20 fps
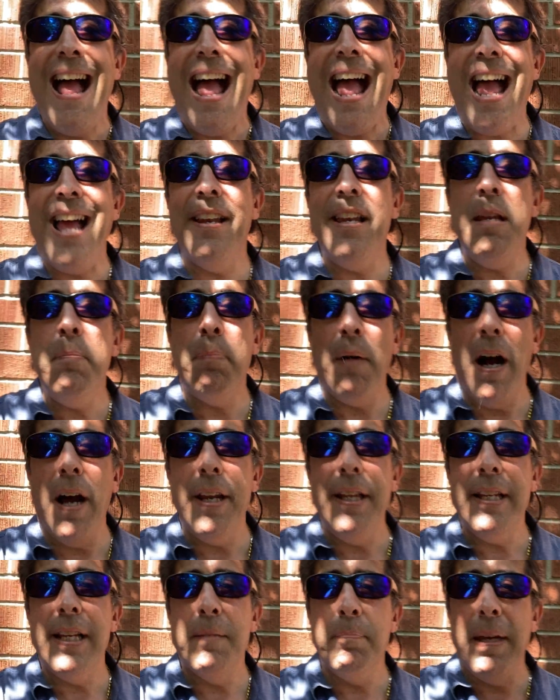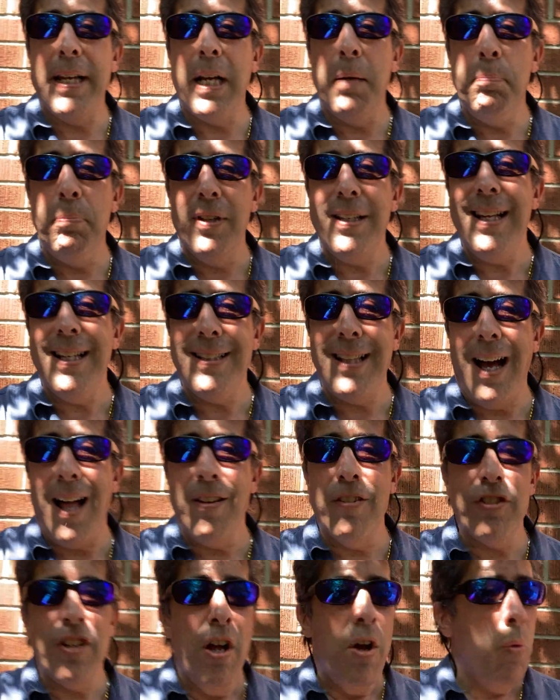anybody can make $1 billion
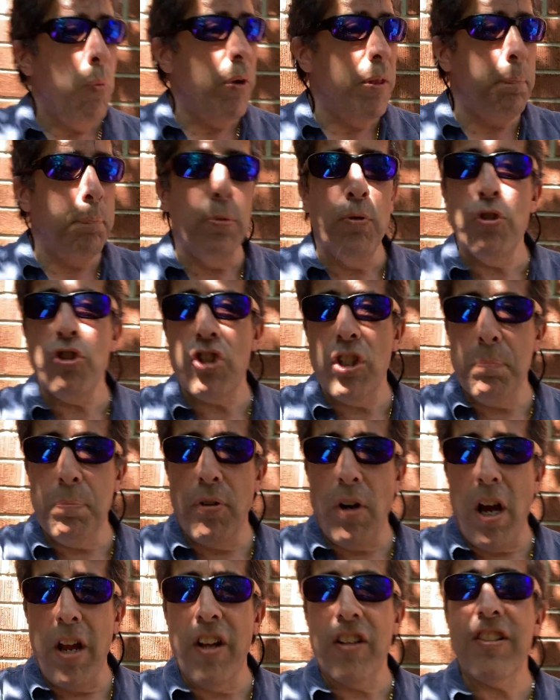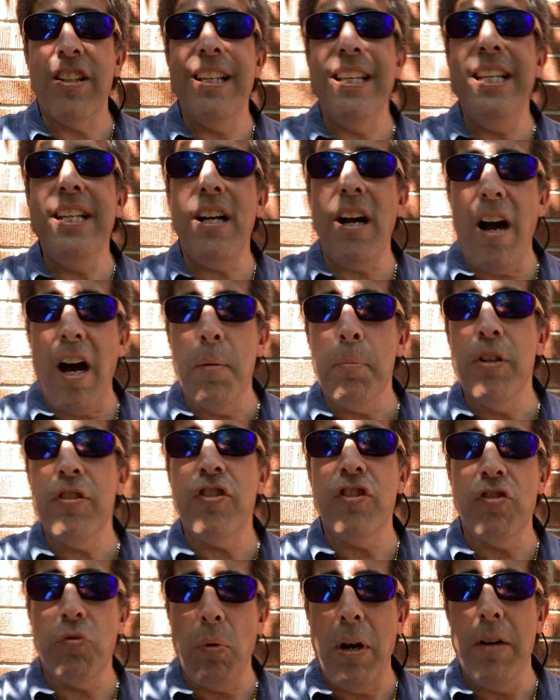with bullshit products, and e-commerce
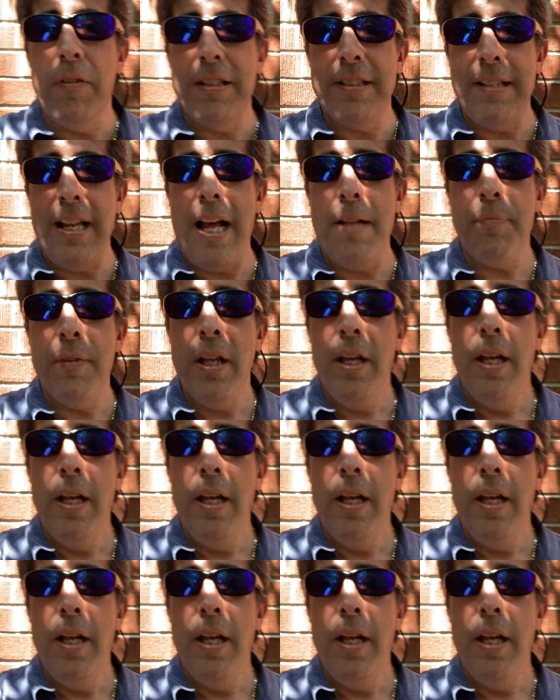is where it's at.